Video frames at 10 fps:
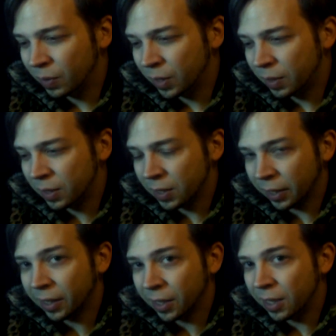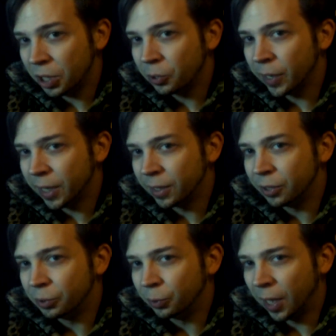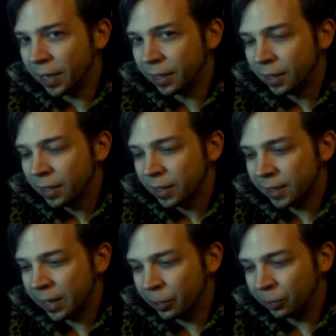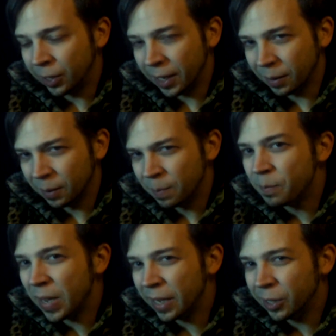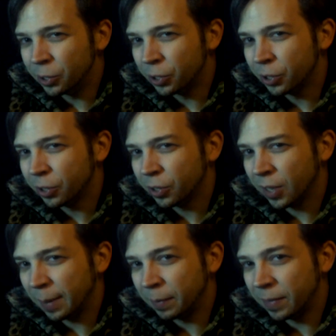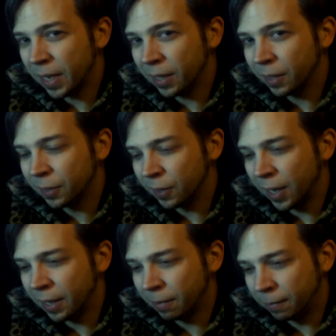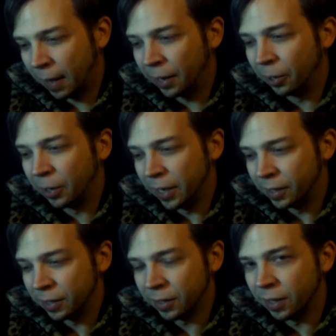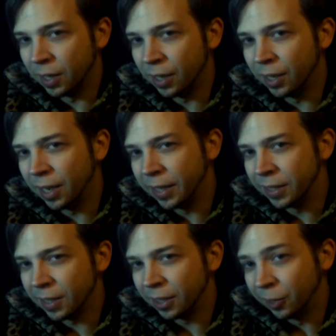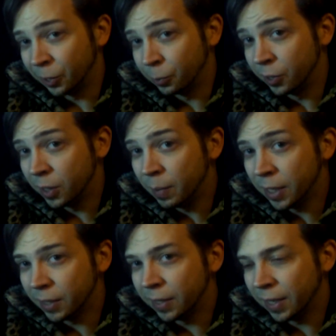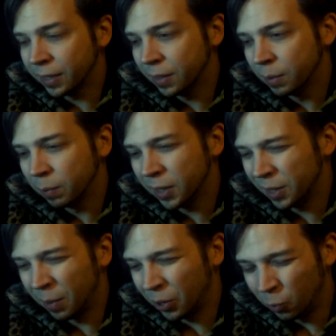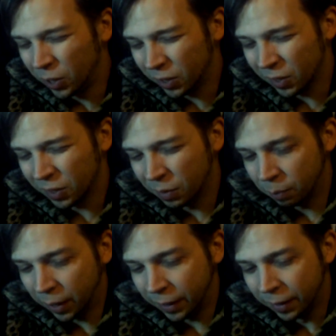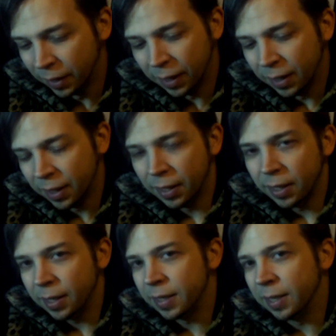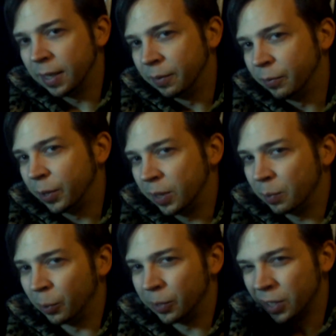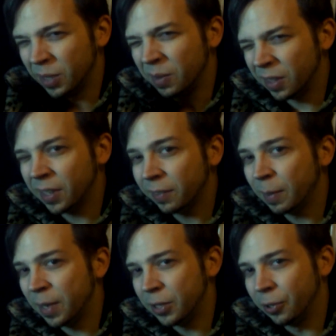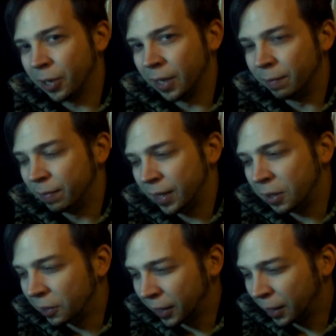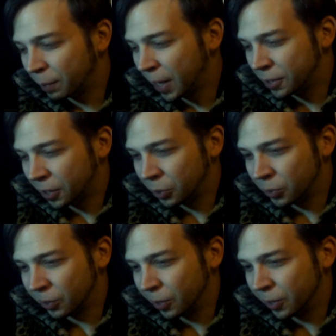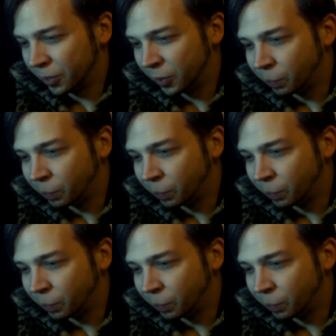the Psychic can heal and do like standard like mage type attacks, like fire and ice and electricity based attacks, plus some other ones, but it's not really important. Just think of them as your kind of healing and magic user also.